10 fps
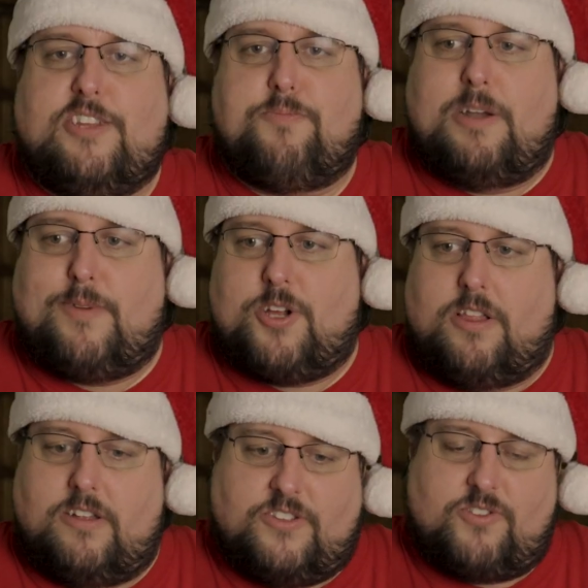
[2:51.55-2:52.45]
And that's pretty much
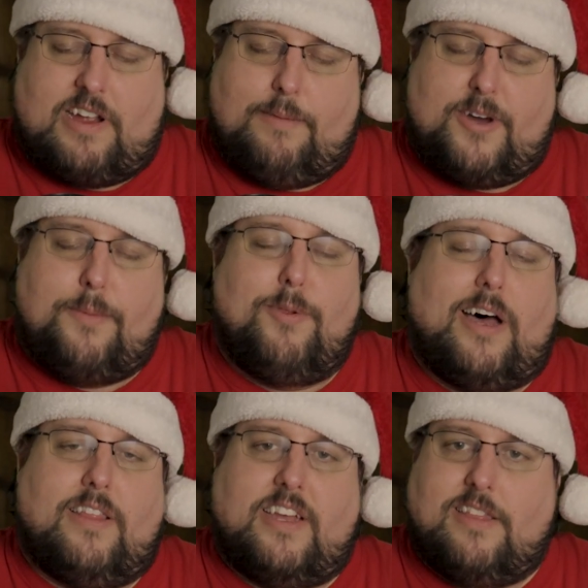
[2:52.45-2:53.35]
all I'll describe on a
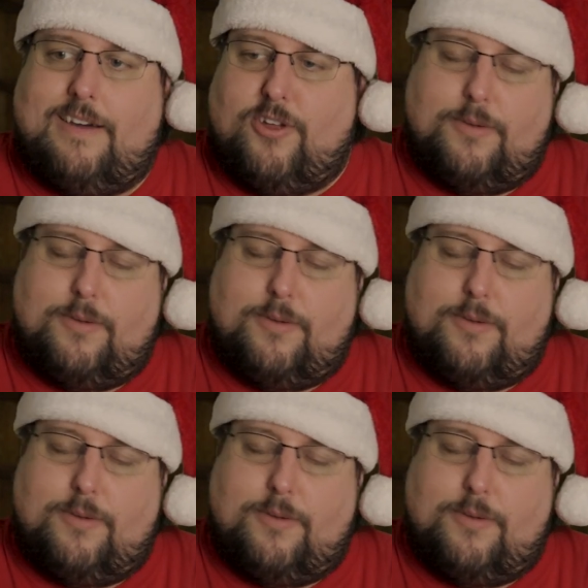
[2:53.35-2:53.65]
plotline level.